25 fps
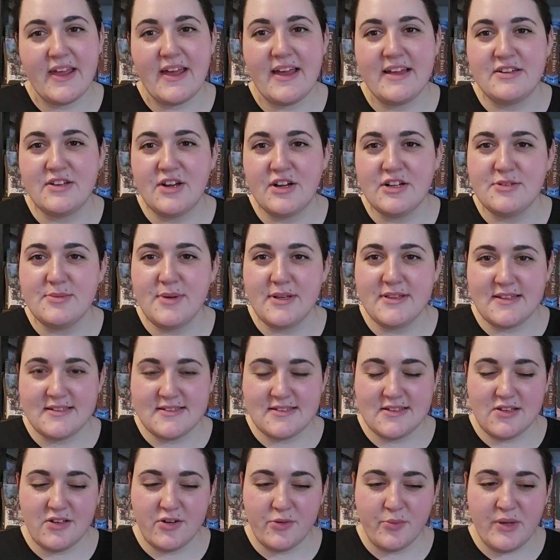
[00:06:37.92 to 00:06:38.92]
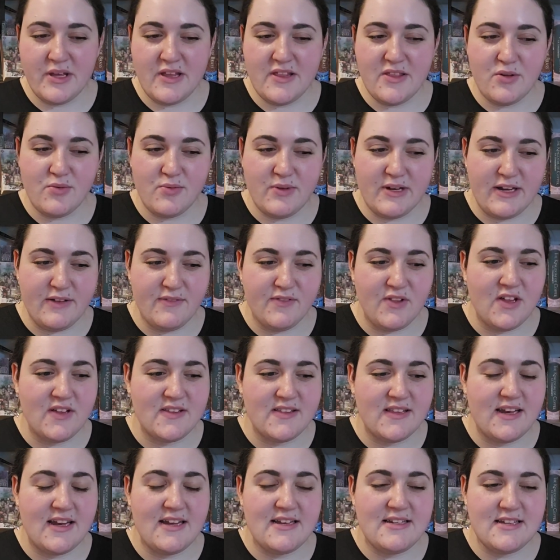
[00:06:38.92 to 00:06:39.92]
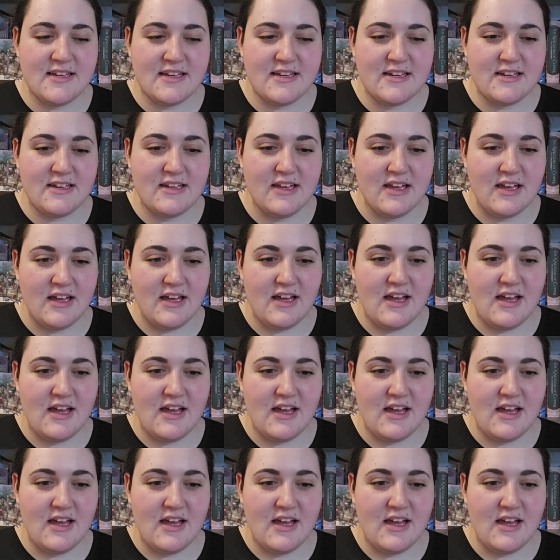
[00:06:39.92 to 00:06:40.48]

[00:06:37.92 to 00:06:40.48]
I talked about this a little bit in the reading vlog that I did,